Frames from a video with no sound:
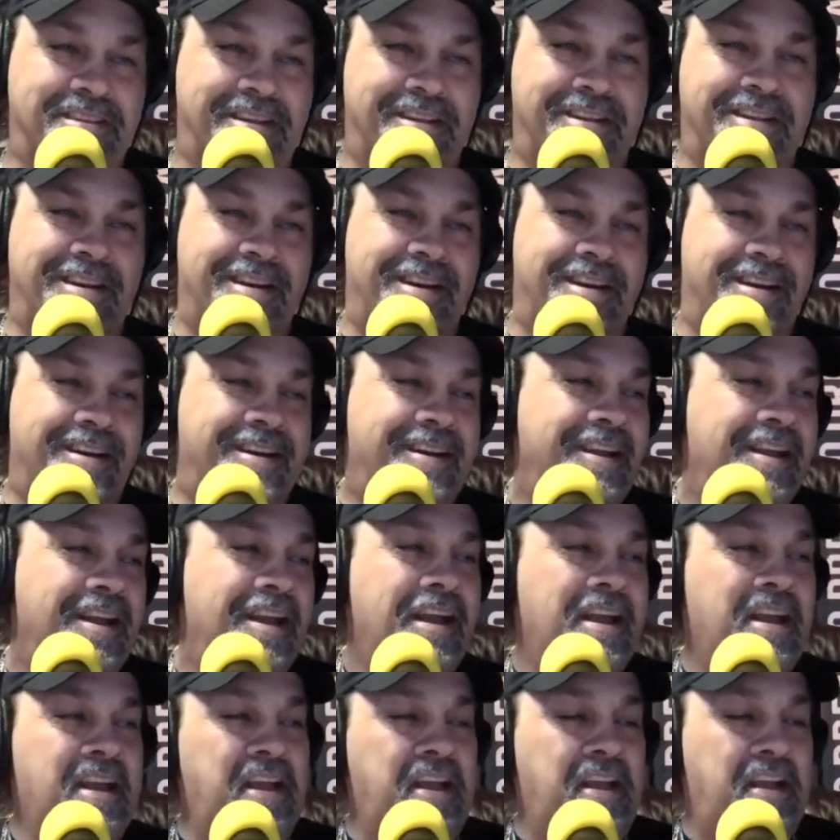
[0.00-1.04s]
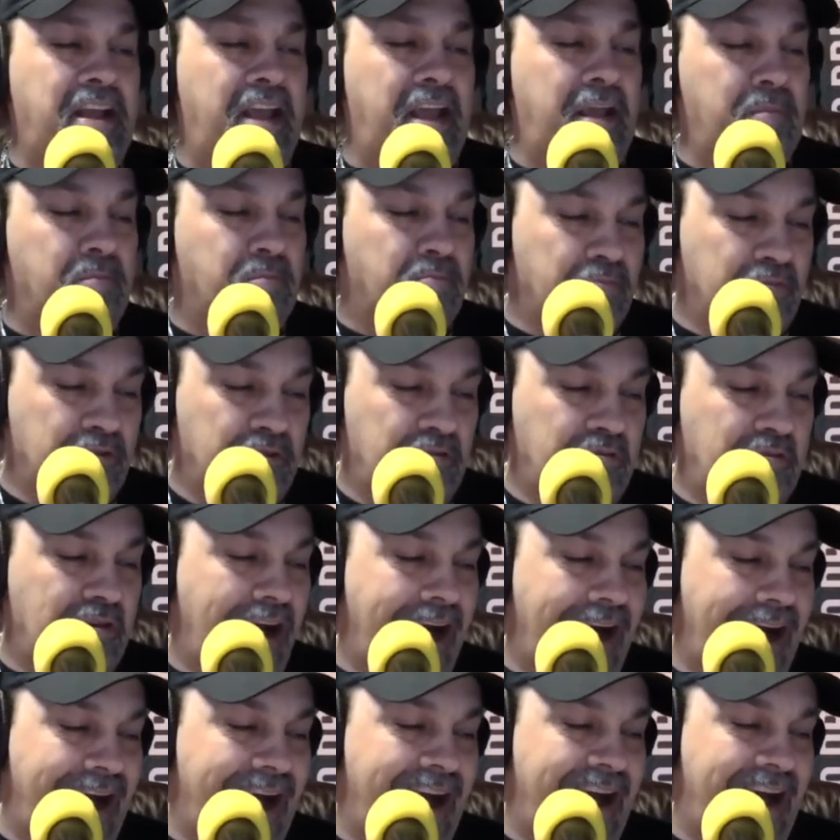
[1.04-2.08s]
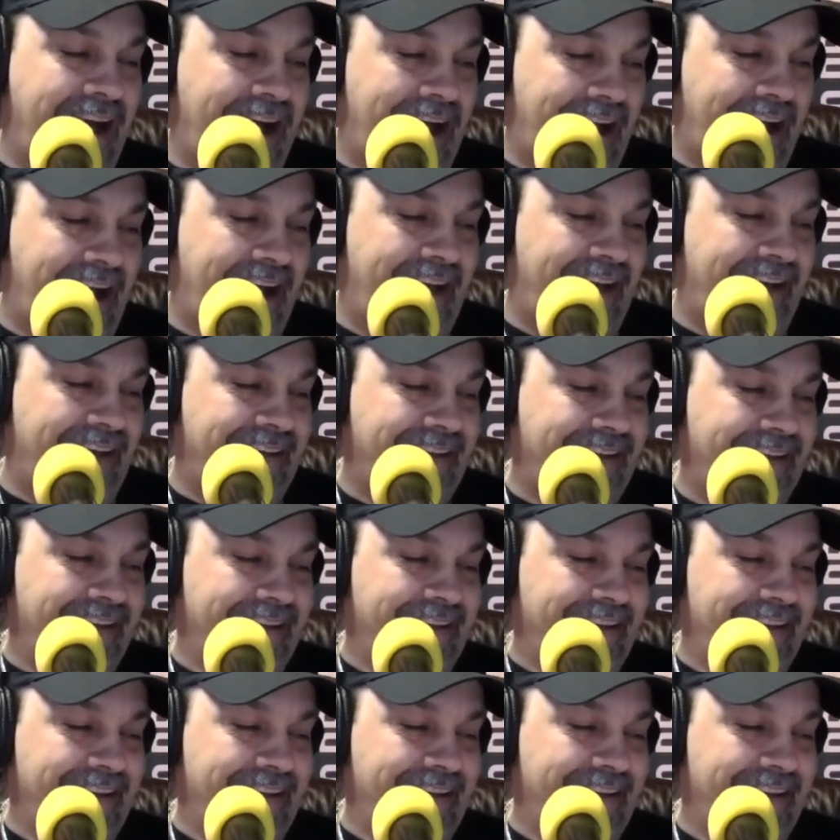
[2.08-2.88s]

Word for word: in uh, in a brouhaha,